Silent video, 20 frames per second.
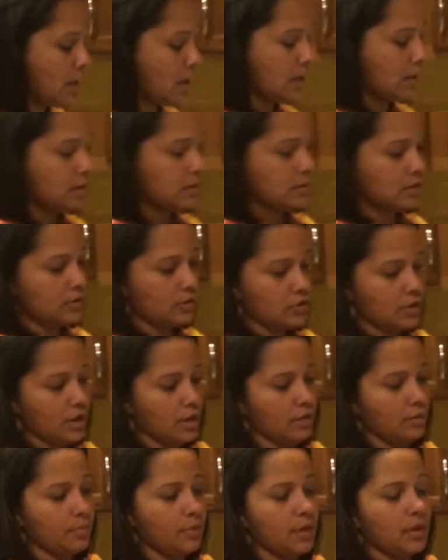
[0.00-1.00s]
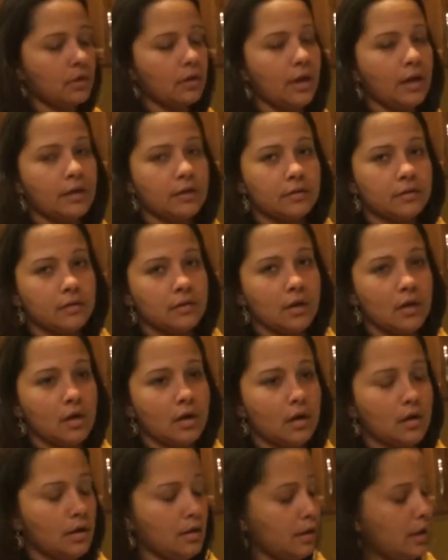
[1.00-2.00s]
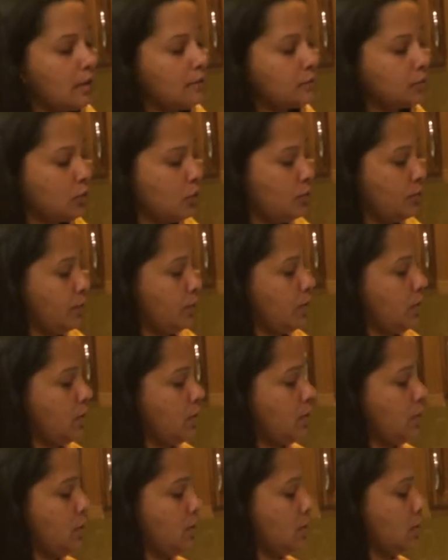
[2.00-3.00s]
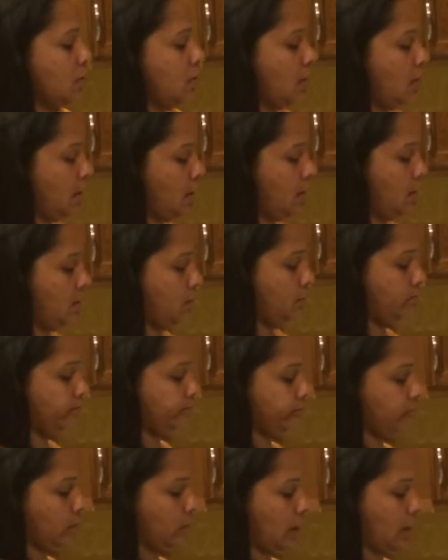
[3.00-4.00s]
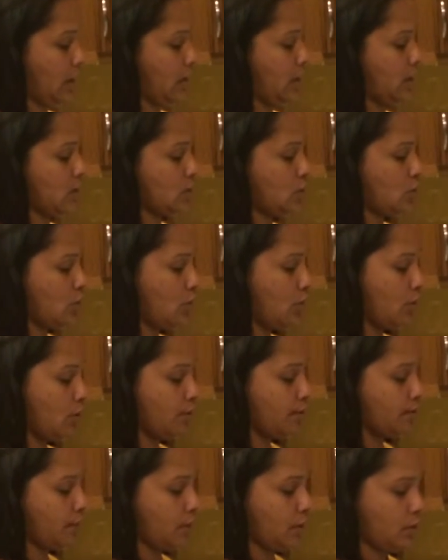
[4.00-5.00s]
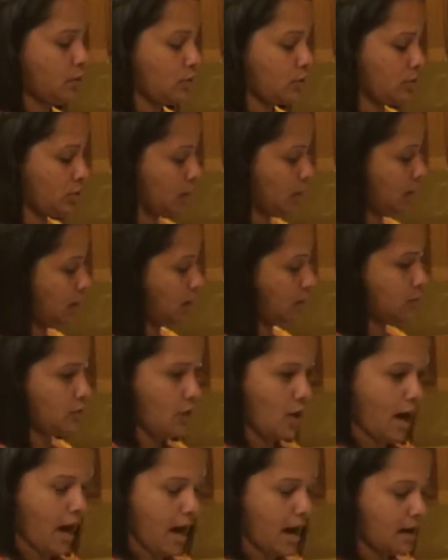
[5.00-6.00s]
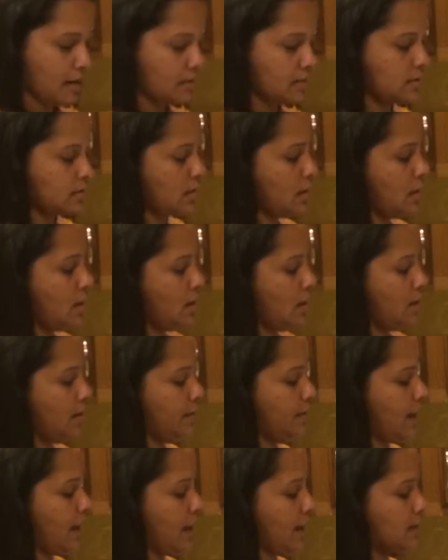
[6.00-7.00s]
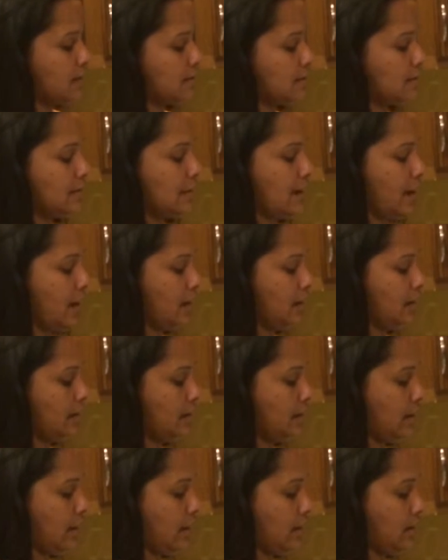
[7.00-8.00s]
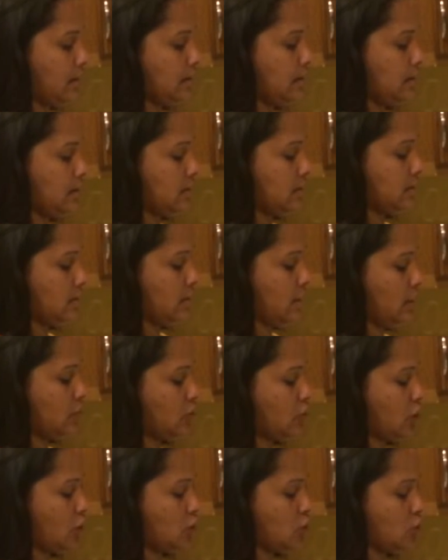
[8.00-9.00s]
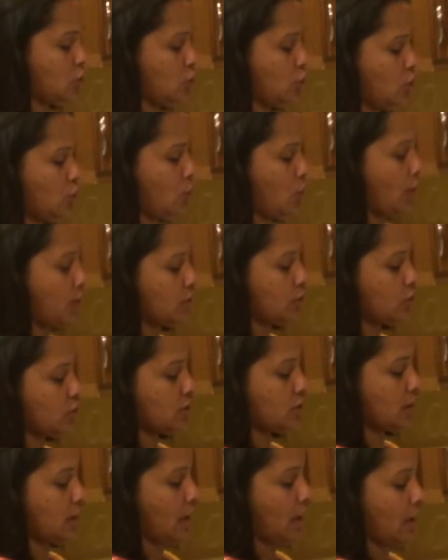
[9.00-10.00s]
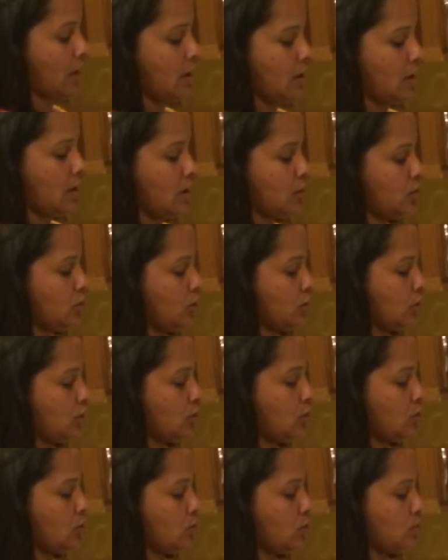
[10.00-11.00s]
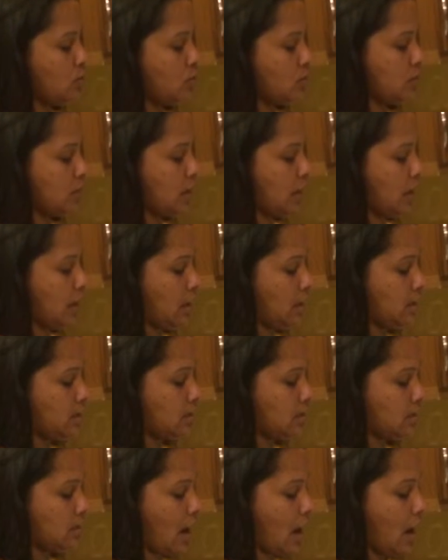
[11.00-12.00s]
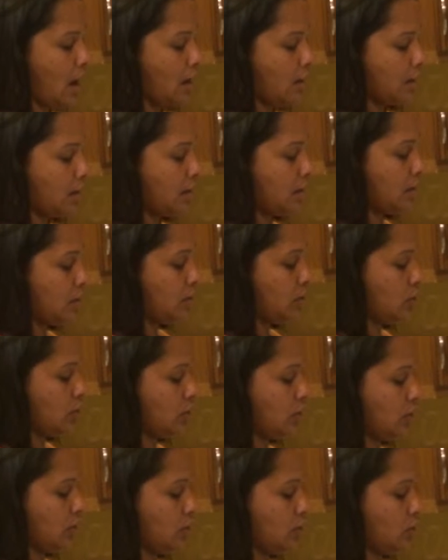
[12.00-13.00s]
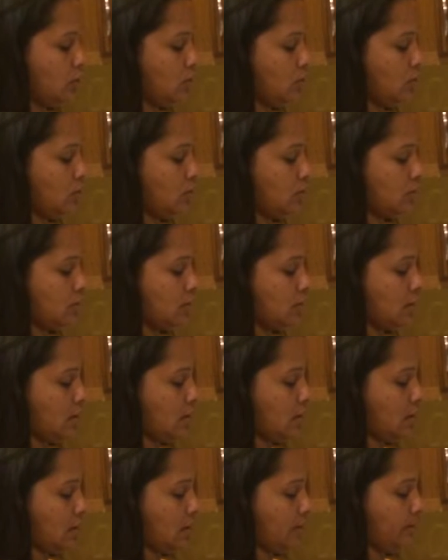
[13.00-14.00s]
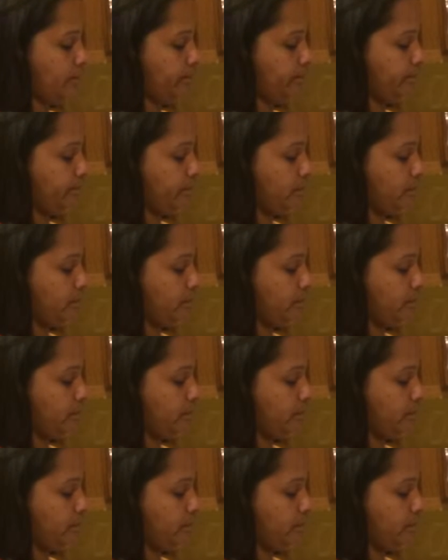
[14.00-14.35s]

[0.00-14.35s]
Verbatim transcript: is there's going to be a lot of uh, leftover, um, I guess, chlorophyll, green grass that is not easy to digest. So you want to just get, you can use a sock, you can use um,